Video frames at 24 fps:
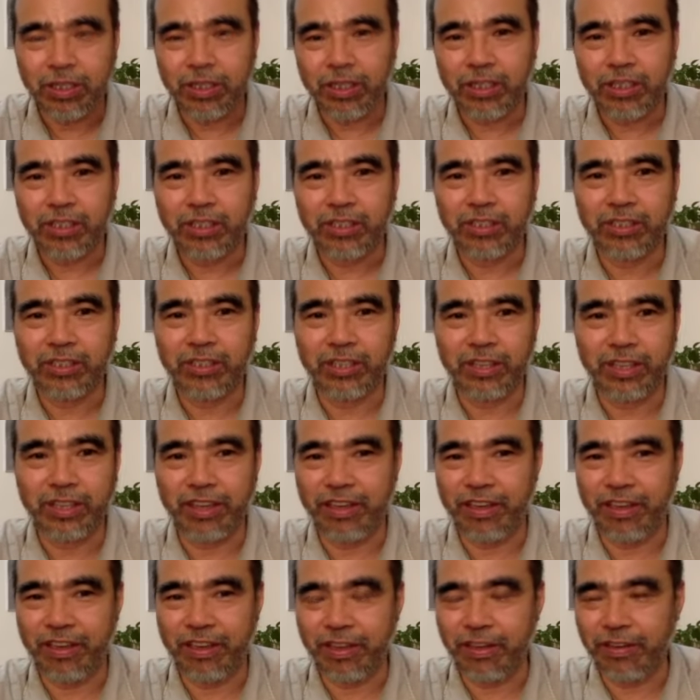Because
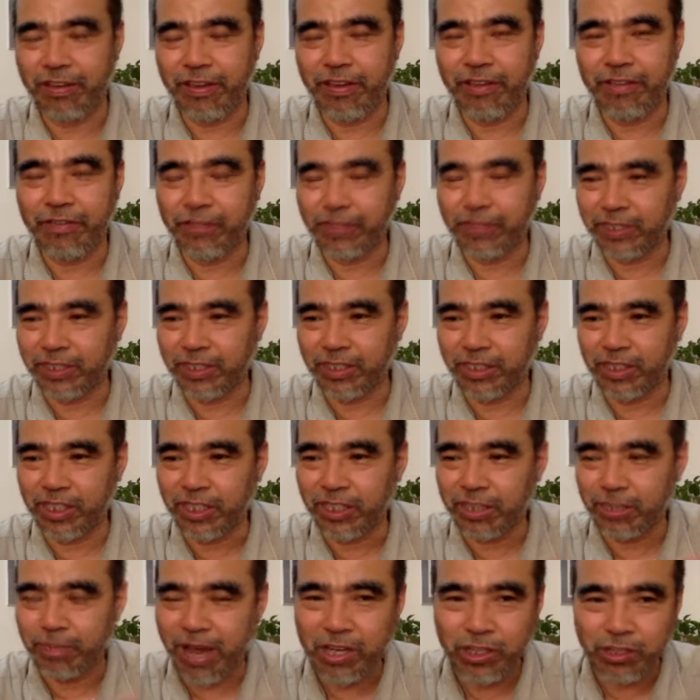if it's
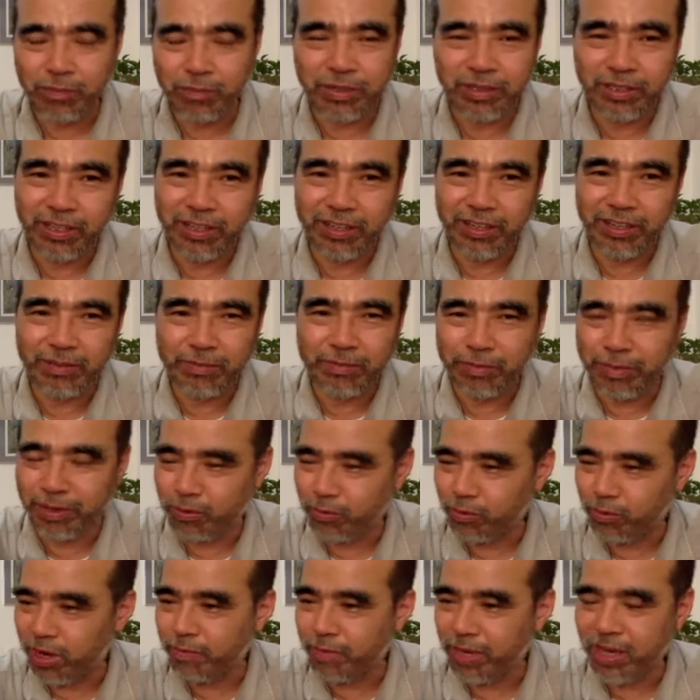just measurement,
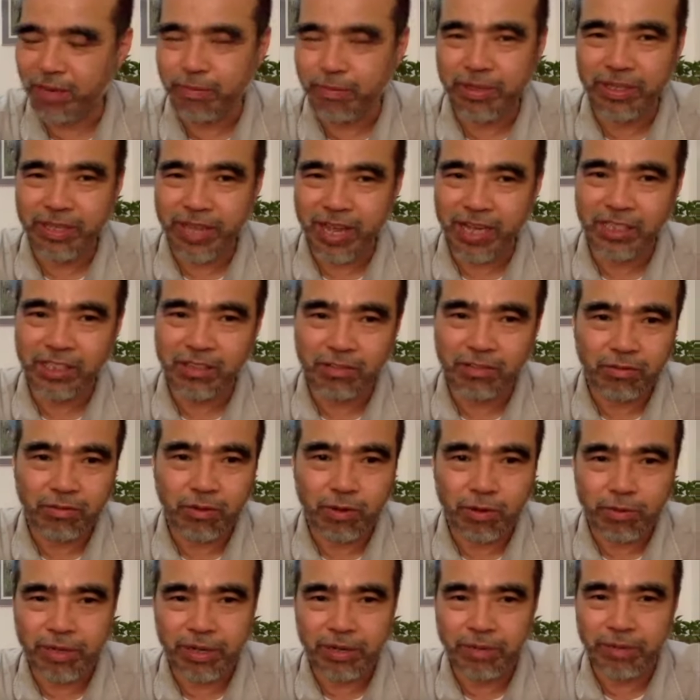1 millimeter, tenth of
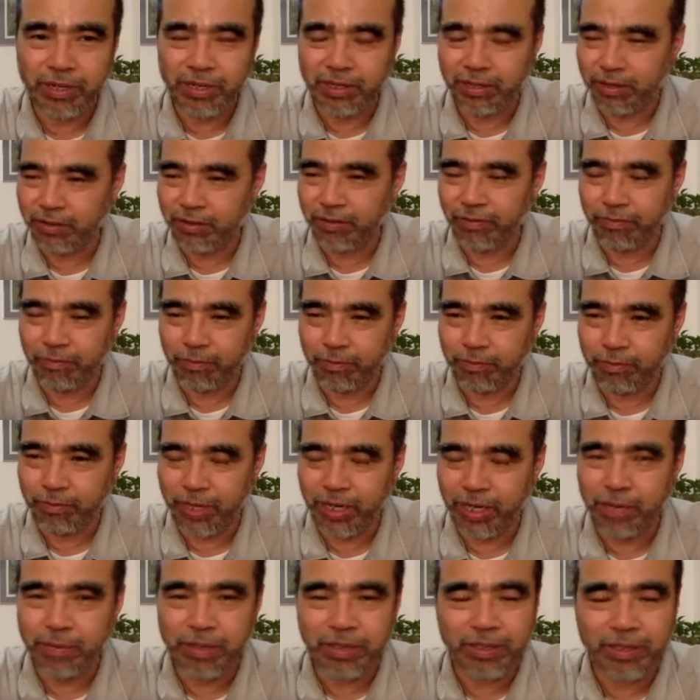1
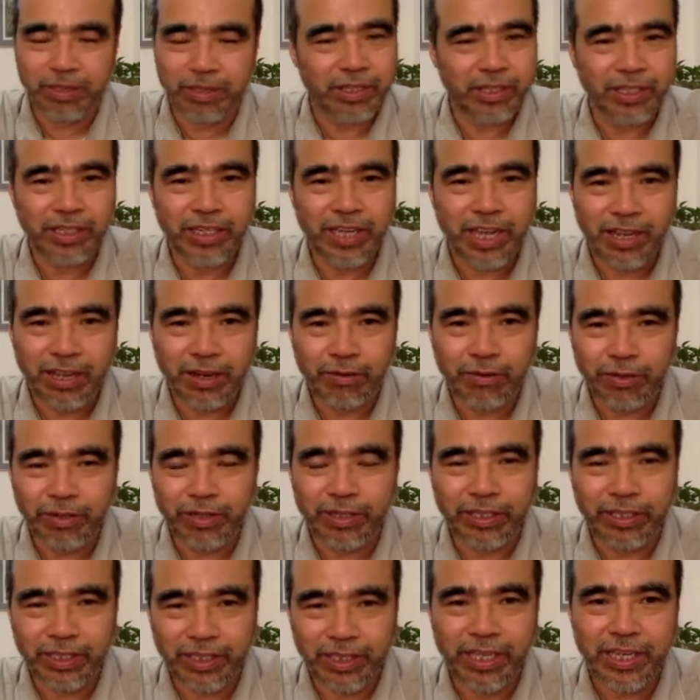millimeter, you cannot really
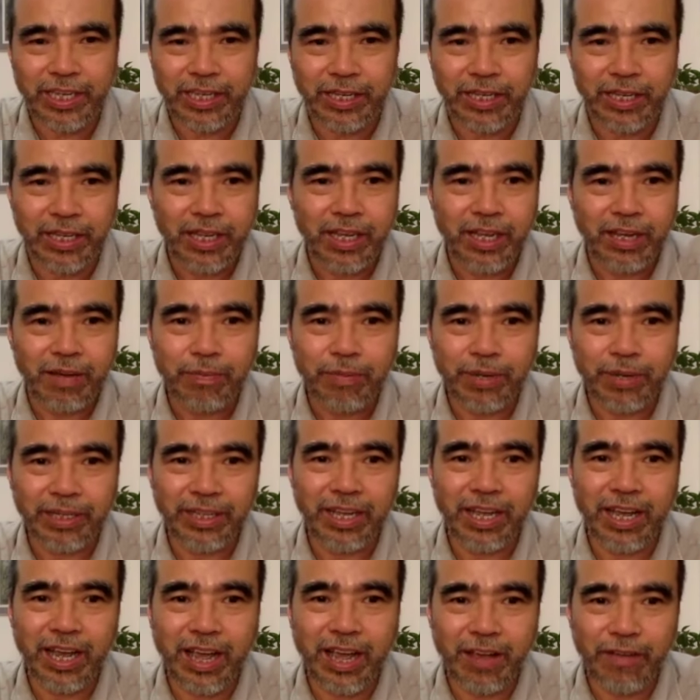see. But
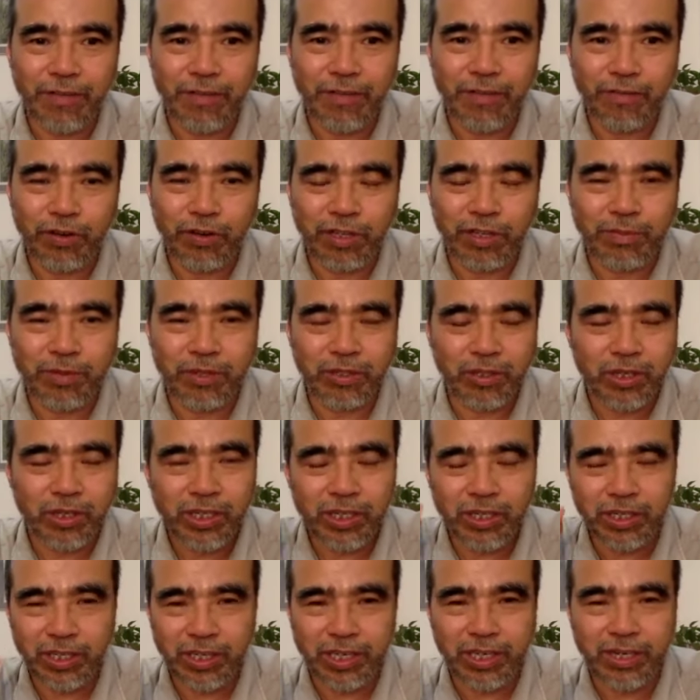for the
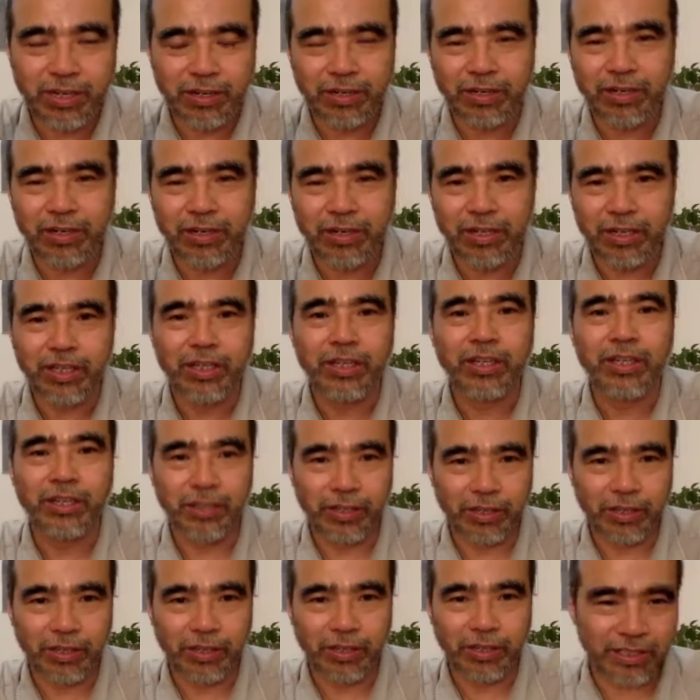musician ear,
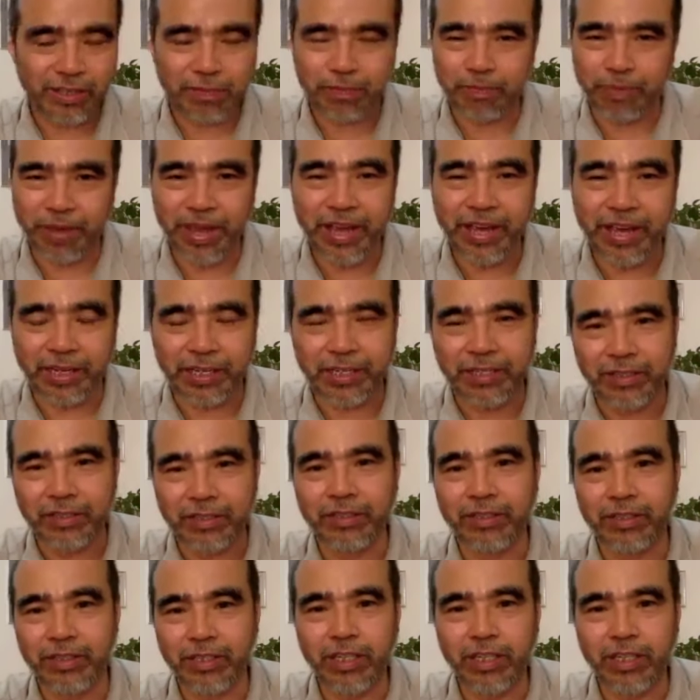you can see big.